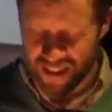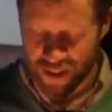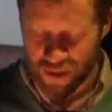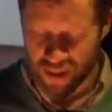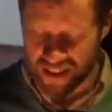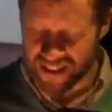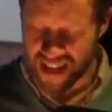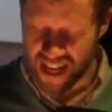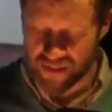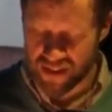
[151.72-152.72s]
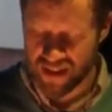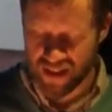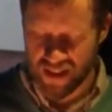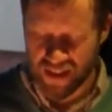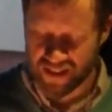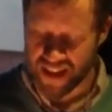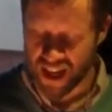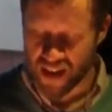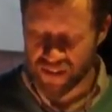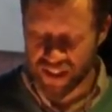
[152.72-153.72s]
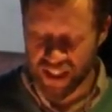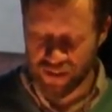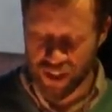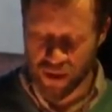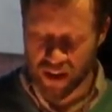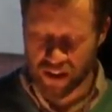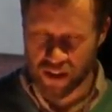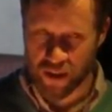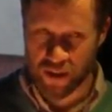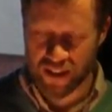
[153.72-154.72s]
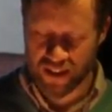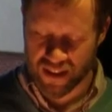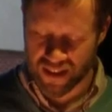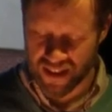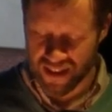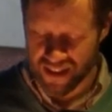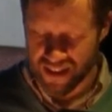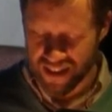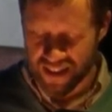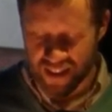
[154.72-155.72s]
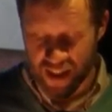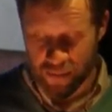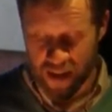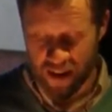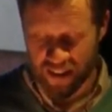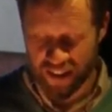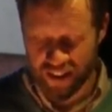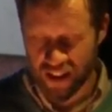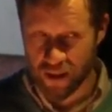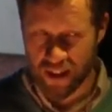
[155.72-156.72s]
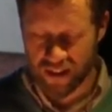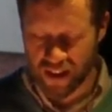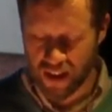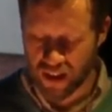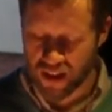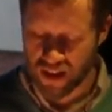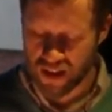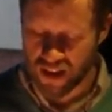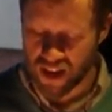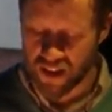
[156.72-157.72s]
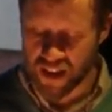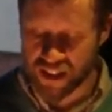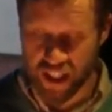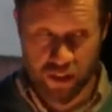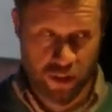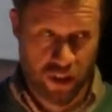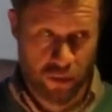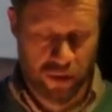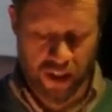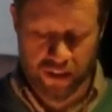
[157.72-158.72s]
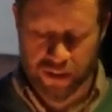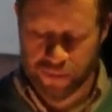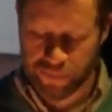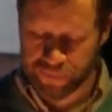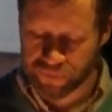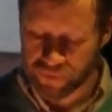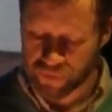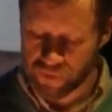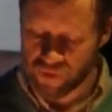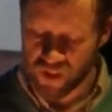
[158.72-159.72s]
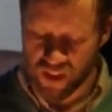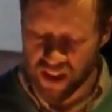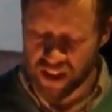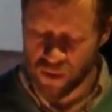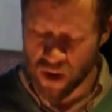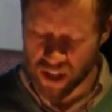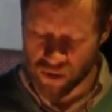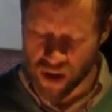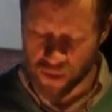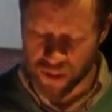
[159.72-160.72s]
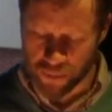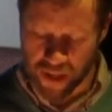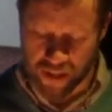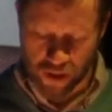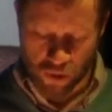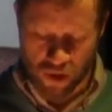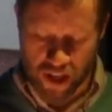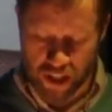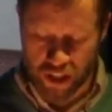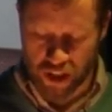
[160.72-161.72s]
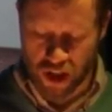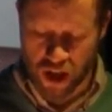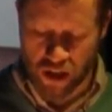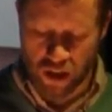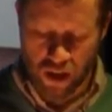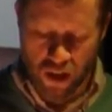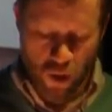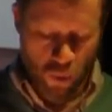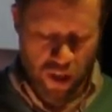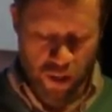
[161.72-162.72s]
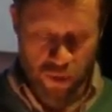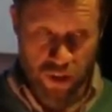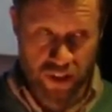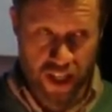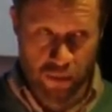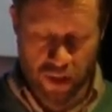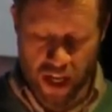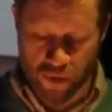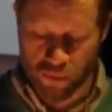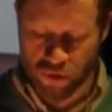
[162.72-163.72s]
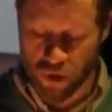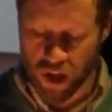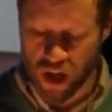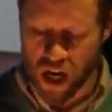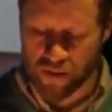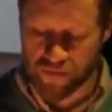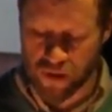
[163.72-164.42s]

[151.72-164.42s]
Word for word: Greg laughed. That obviously leaves you out in the cold. Apparently so, I said, and then I changed the subject. I didn't want to try to explain to Greg and Sean what else was said when Catherine broke it off.